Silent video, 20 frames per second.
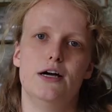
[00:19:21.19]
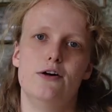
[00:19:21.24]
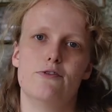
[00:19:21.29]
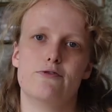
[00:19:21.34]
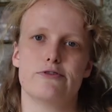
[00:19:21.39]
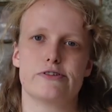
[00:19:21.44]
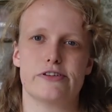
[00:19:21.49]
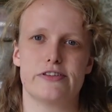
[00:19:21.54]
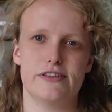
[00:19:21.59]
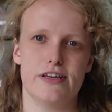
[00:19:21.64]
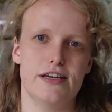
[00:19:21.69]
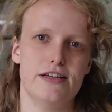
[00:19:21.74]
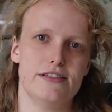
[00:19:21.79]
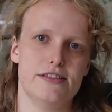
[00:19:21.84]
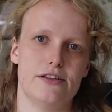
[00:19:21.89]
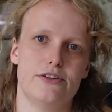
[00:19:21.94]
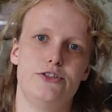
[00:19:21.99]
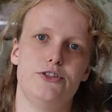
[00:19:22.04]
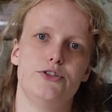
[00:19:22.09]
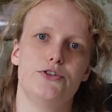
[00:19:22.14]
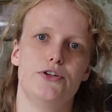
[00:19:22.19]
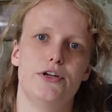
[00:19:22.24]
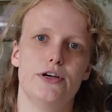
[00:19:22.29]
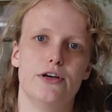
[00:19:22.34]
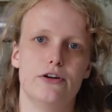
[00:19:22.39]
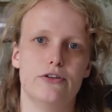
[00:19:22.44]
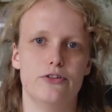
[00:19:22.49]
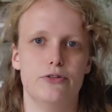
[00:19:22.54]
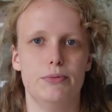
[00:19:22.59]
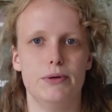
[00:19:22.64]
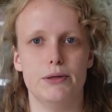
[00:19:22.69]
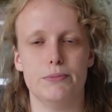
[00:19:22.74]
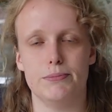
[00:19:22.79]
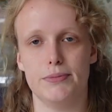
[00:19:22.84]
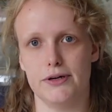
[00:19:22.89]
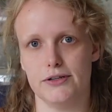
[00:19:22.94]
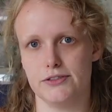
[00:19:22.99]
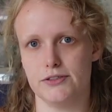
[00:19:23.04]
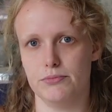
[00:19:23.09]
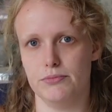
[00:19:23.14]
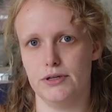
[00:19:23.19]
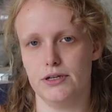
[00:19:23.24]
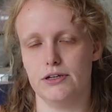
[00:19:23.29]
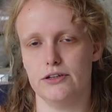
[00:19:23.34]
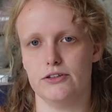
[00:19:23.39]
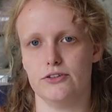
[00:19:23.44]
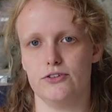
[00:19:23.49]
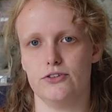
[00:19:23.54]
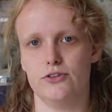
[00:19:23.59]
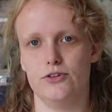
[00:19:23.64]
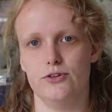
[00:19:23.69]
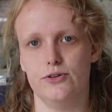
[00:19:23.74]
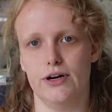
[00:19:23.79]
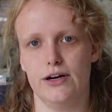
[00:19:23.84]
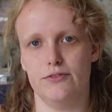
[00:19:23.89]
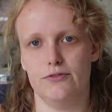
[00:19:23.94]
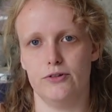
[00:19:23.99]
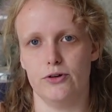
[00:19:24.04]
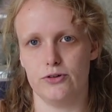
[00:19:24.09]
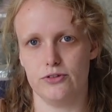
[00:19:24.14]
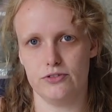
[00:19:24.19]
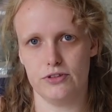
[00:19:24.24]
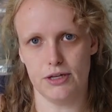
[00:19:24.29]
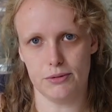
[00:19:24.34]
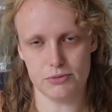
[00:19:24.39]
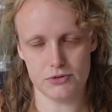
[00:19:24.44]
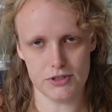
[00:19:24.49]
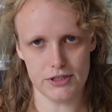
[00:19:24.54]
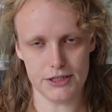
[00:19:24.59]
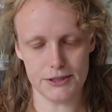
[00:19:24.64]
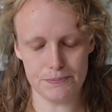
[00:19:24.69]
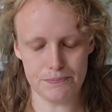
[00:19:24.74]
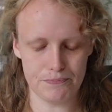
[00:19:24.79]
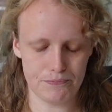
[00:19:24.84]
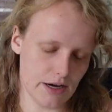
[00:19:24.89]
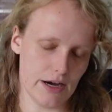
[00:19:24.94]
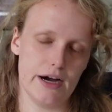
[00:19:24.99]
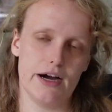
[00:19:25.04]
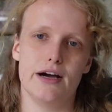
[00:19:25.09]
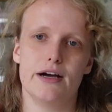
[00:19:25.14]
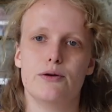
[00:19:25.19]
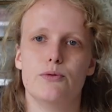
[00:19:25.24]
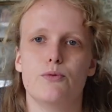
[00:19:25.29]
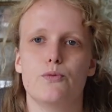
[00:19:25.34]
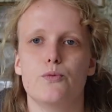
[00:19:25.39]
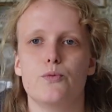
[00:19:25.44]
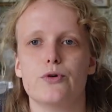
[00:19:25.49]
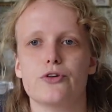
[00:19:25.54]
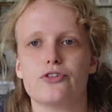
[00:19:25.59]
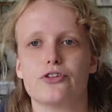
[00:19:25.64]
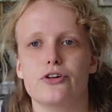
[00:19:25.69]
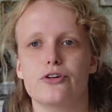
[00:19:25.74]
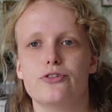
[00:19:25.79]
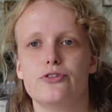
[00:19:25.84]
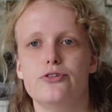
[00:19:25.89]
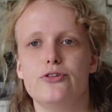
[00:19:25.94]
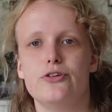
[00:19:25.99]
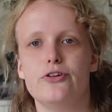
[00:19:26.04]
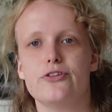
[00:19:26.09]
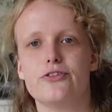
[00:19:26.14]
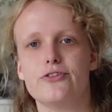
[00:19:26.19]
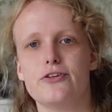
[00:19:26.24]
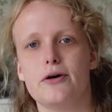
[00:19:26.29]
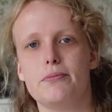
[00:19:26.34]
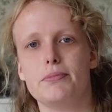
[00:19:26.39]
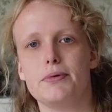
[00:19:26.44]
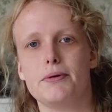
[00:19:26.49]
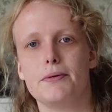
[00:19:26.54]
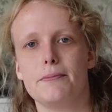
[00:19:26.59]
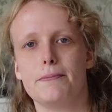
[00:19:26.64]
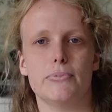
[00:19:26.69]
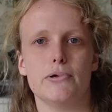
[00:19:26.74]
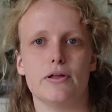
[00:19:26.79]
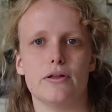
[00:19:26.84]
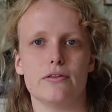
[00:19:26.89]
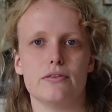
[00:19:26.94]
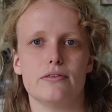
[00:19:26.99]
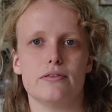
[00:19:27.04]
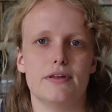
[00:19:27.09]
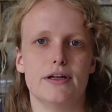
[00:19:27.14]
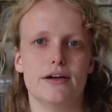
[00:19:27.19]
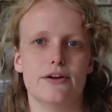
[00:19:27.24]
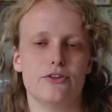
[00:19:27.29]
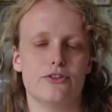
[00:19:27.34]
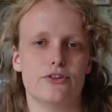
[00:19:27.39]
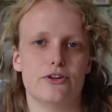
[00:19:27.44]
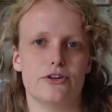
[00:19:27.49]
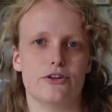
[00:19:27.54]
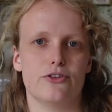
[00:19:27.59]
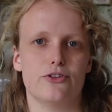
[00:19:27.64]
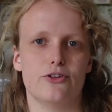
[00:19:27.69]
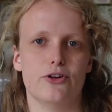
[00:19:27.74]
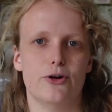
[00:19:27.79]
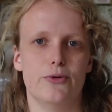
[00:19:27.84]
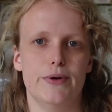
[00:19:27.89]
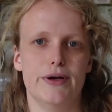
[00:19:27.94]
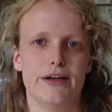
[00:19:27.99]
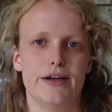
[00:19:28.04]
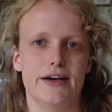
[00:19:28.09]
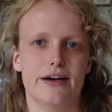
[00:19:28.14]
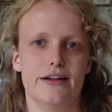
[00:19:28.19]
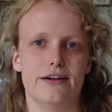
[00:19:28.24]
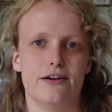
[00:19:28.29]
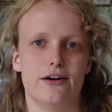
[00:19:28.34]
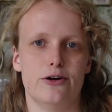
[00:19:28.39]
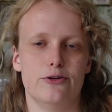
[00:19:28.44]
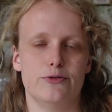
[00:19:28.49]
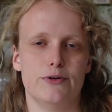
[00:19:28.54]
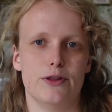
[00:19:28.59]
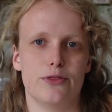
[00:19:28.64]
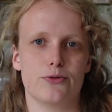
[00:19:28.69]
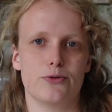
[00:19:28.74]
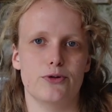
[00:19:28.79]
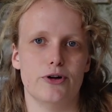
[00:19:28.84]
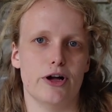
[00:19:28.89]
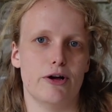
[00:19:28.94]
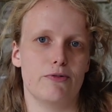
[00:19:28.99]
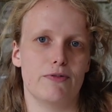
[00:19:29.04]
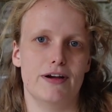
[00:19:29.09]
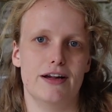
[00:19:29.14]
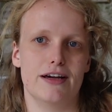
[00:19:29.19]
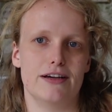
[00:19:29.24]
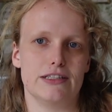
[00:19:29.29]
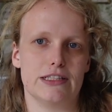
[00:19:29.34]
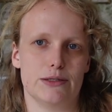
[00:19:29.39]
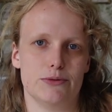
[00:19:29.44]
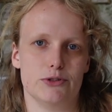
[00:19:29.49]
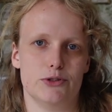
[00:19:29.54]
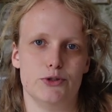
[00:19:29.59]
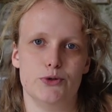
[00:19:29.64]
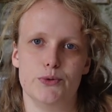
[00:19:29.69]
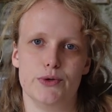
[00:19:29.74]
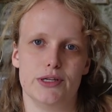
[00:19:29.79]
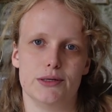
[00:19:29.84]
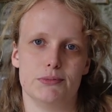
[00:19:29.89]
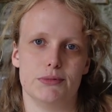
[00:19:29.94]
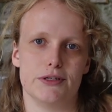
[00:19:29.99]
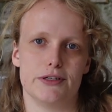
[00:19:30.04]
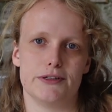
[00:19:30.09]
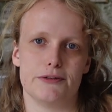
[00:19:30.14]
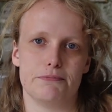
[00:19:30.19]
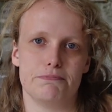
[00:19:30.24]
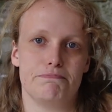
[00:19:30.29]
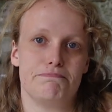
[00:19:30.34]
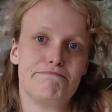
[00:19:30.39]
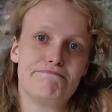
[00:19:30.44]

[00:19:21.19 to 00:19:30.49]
For stays, that's usually going to be the bottom because you have those steps there. I was going to do the top, but then I started sewing and halfway through I realized I was doing the bottom.